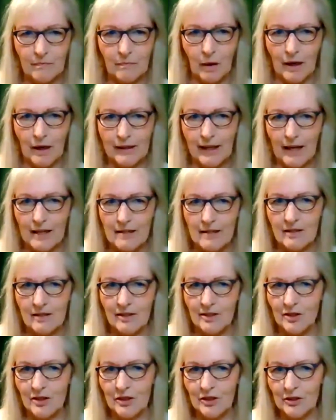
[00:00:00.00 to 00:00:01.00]
podcast
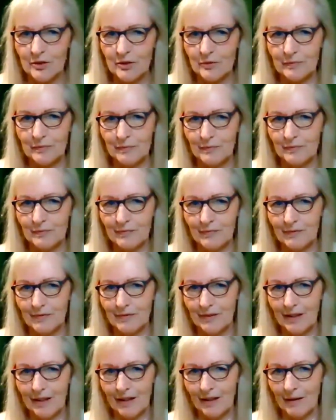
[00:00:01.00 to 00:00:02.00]
here too.
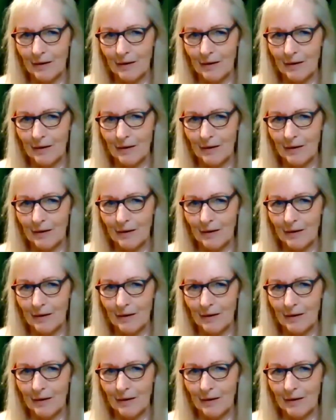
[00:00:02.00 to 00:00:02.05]
Yeah.